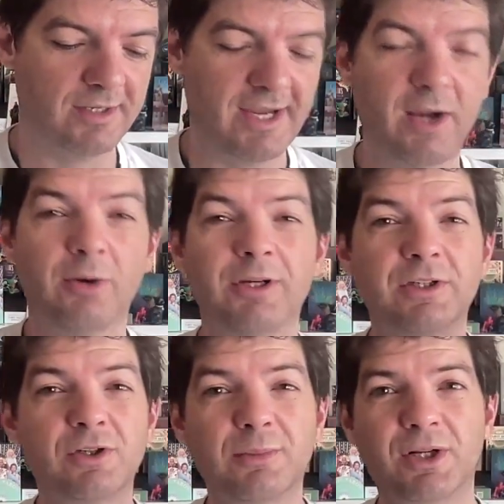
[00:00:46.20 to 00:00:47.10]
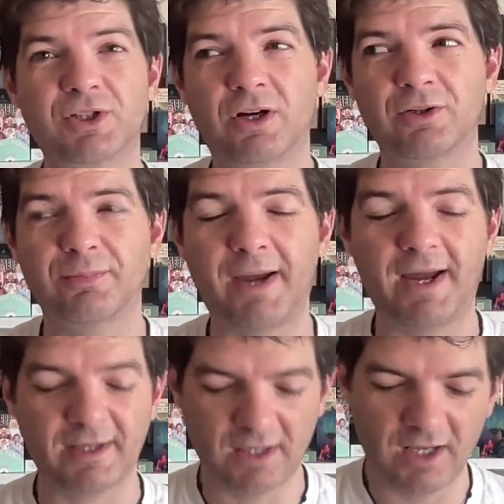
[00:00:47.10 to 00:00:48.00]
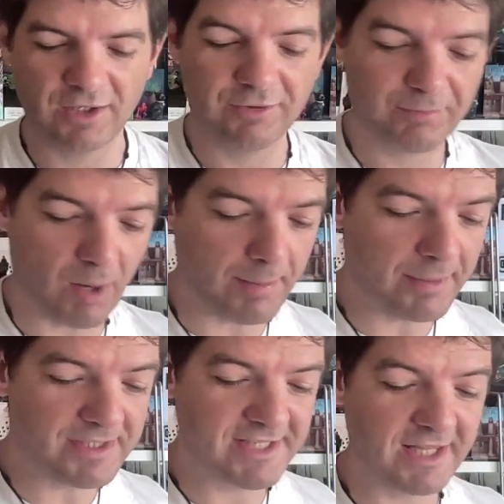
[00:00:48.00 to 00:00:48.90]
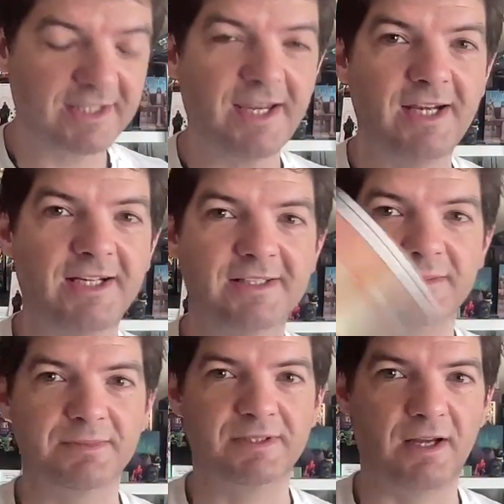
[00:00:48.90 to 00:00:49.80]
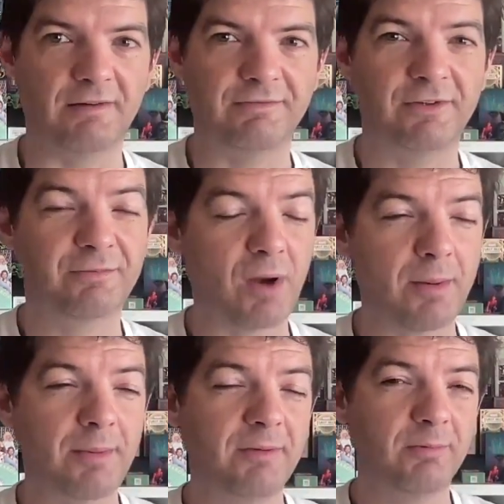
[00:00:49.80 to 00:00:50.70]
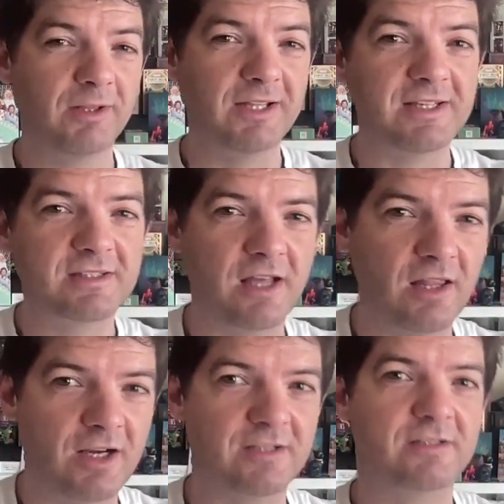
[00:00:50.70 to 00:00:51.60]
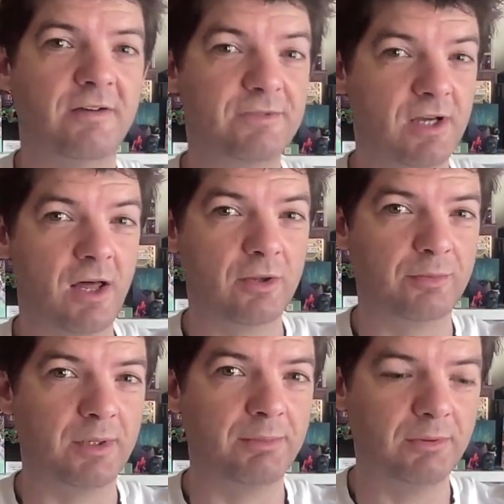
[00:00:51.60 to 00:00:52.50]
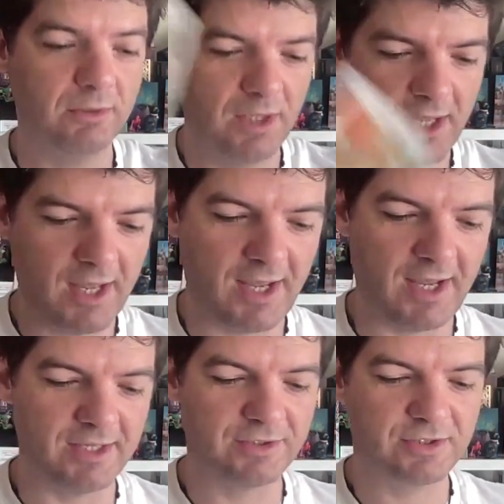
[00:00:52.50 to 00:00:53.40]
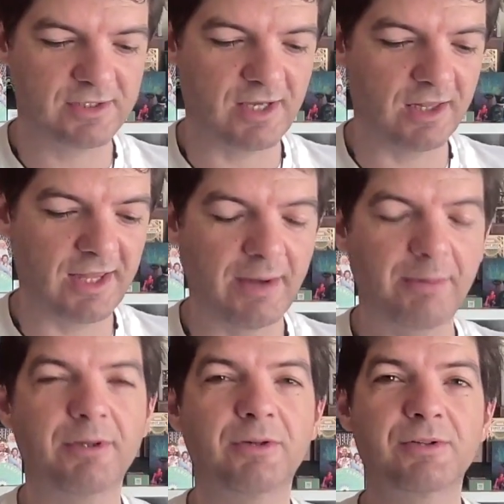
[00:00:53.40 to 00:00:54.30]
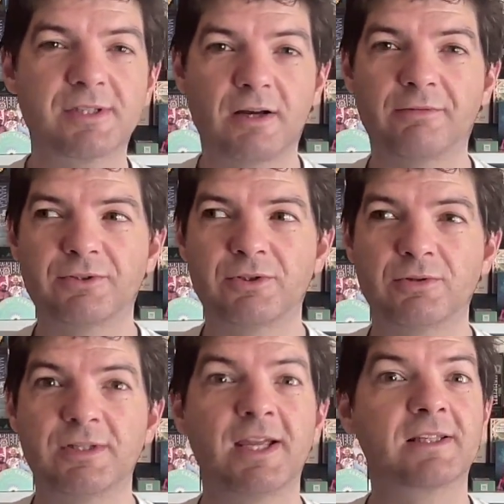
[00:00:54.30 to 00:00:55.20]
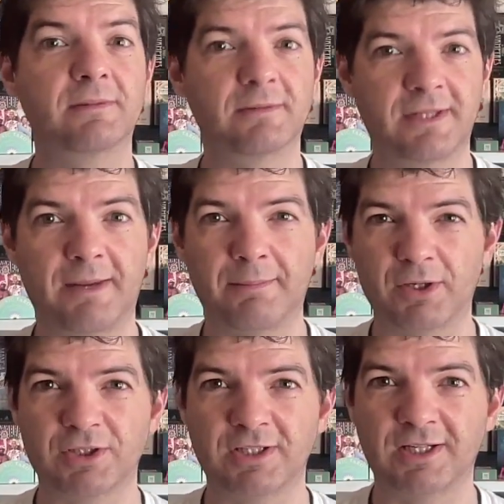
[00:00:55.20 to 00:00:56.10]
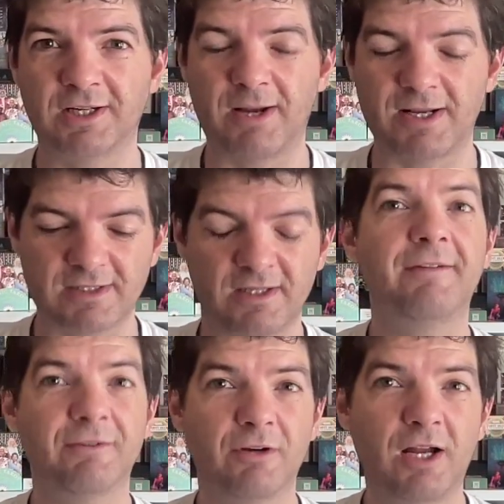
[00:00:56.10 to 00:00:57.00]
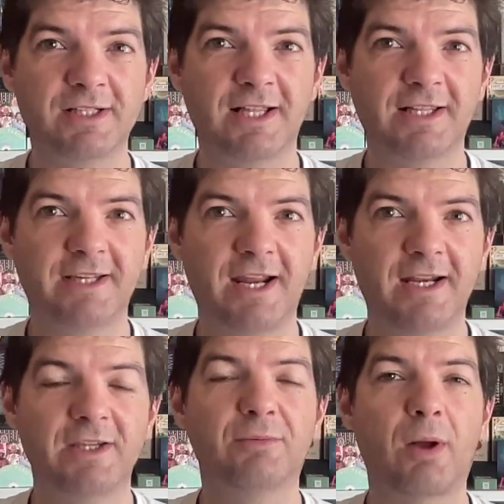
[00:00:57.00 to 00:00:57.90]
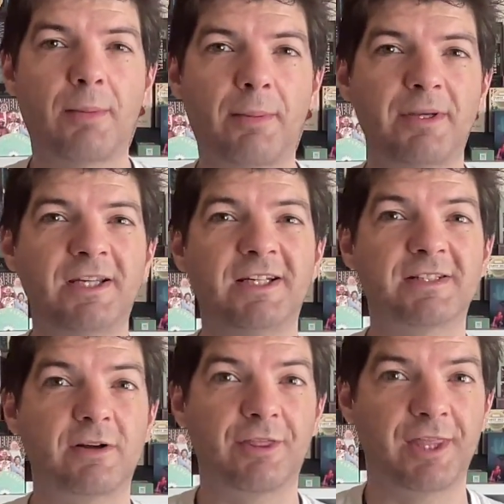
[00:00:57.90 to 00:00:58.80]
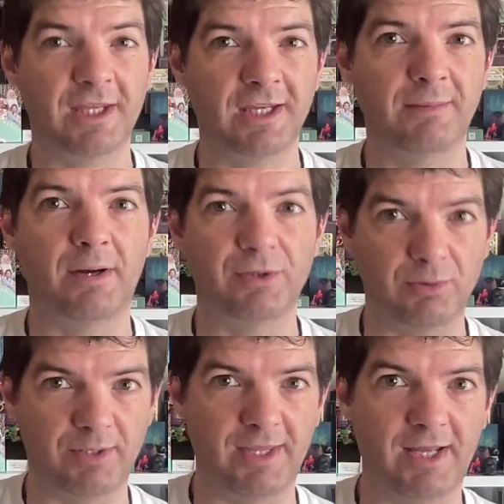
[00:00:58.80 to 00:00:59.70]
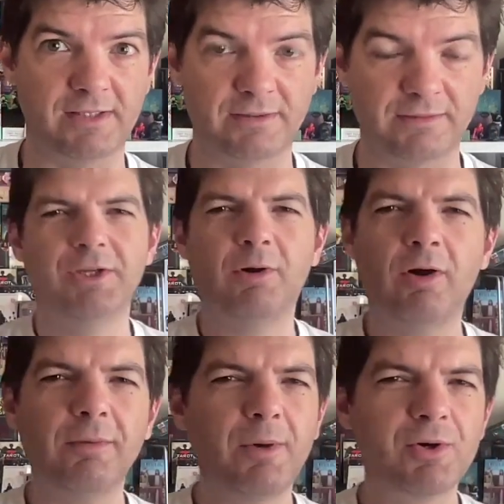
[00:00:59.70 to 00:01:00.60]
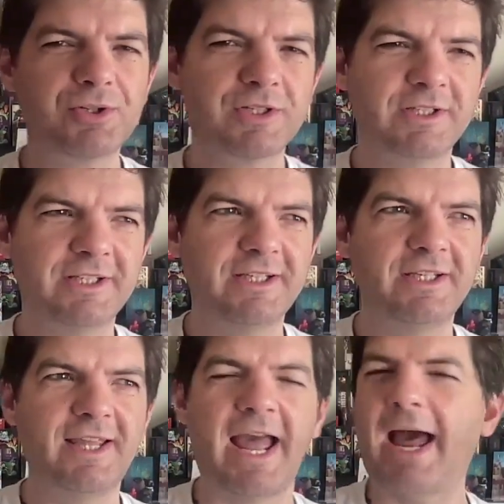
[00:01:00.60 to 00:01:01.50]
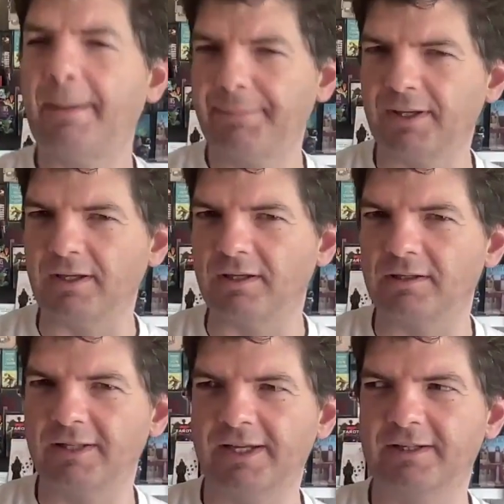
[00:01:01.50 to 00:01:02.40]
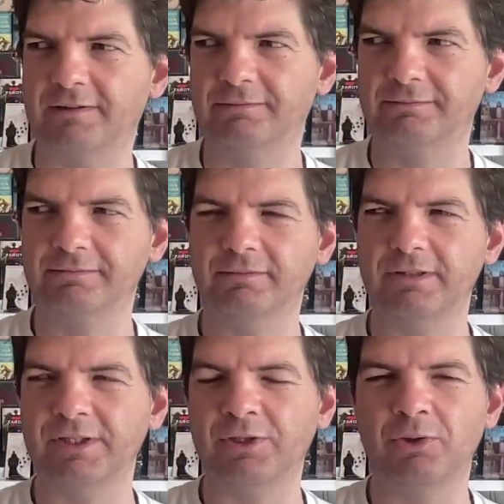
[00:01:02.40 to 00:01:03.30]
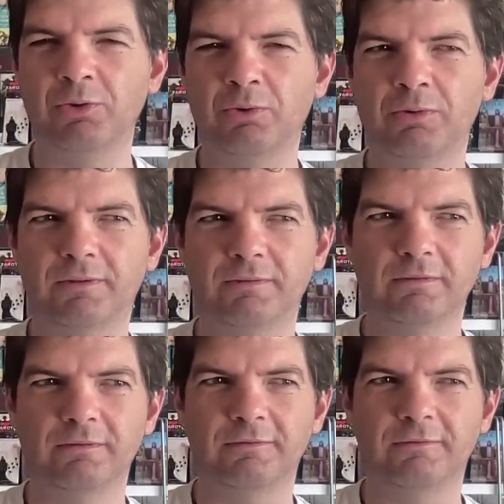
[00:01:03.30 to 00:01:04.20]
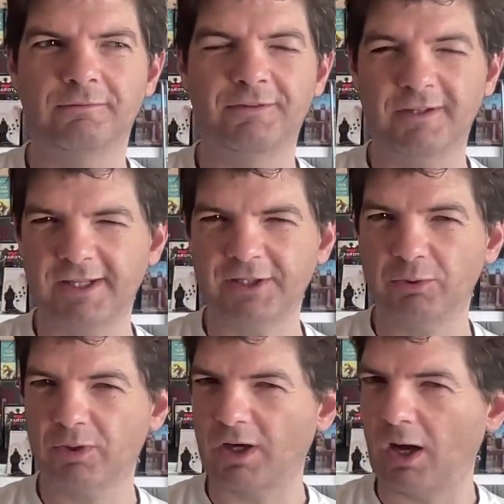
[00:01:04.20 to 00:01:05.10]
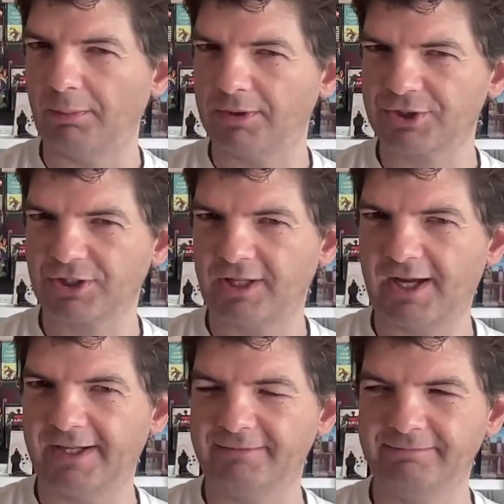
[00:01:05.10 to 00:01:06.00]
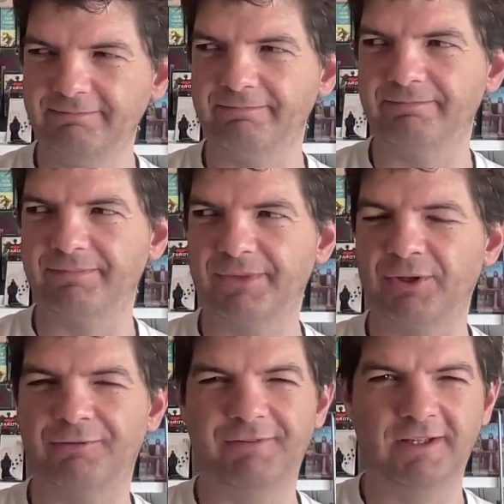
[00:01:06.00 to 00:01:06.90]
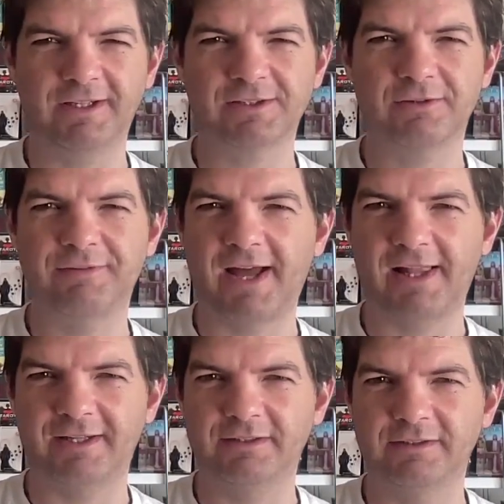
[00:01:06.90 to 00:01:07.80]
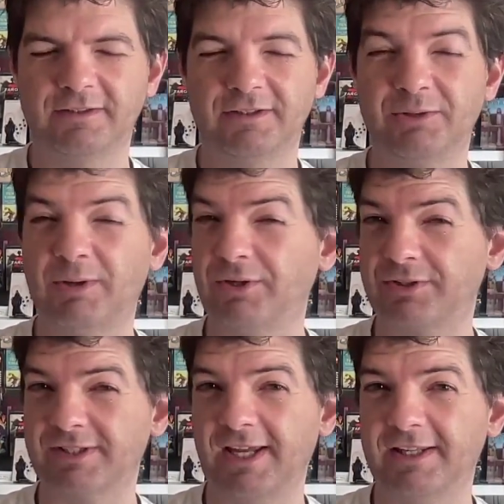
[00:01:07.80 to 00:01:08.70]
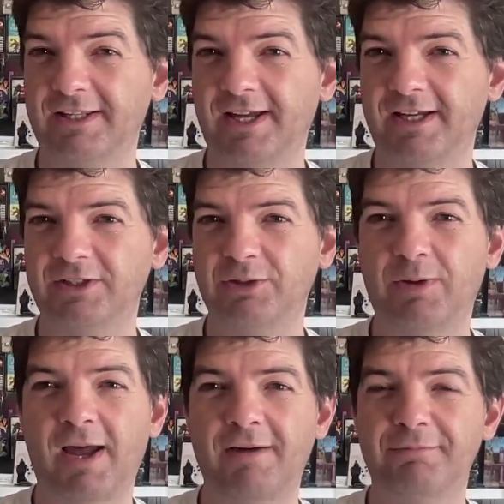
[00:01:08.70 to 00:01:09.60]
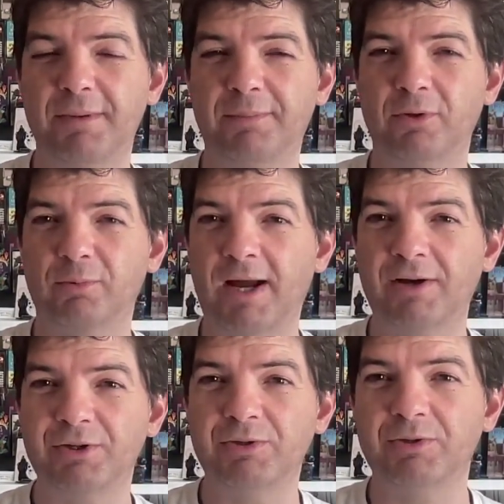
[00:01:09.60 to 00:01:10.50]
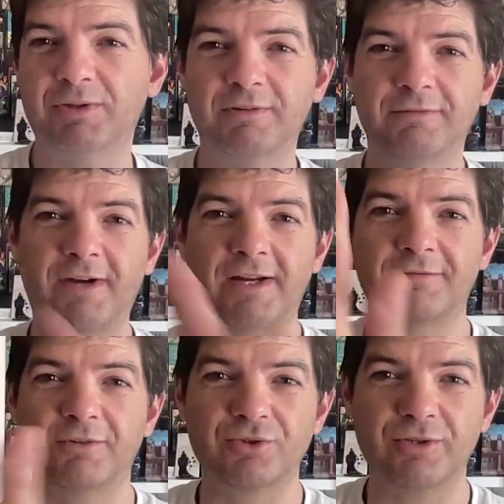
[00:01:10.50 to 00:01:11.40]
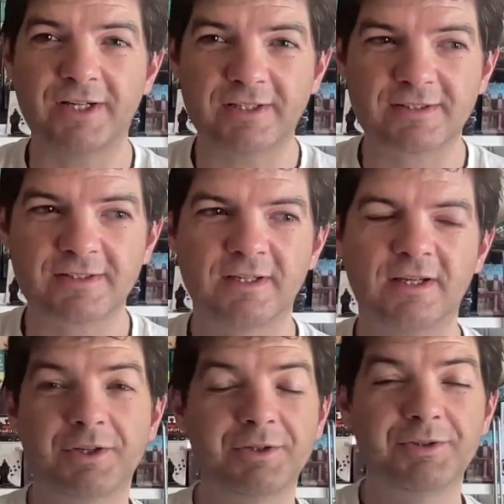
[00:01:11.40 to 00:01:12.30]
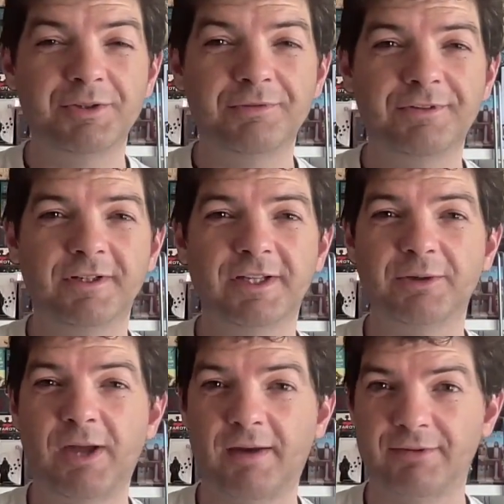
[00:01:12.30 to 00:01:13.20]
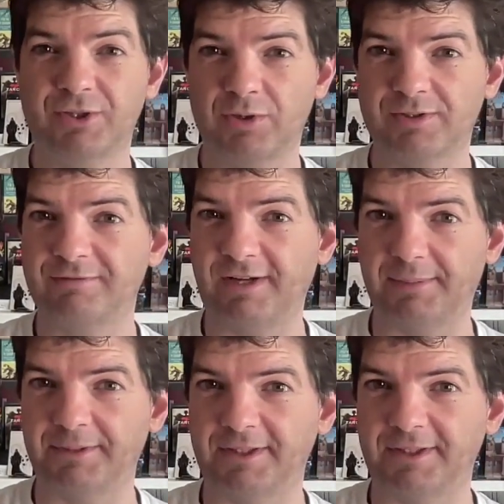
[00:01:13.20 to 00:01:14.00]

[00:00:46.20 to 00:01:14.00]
carrying too much on your back, you've probably delegated some stuff. You've probably released a lot of stuff to other people and just allowing yourself to take that much needed rest. If you're not delegating, you probably need to start thinking about doing that. You are emotionally happy. Like, you feel like you accomplished a lot. Your feelings are valid. You understand that. You have people around you. You can invite for drinks. So you do feel like you have a chosen family.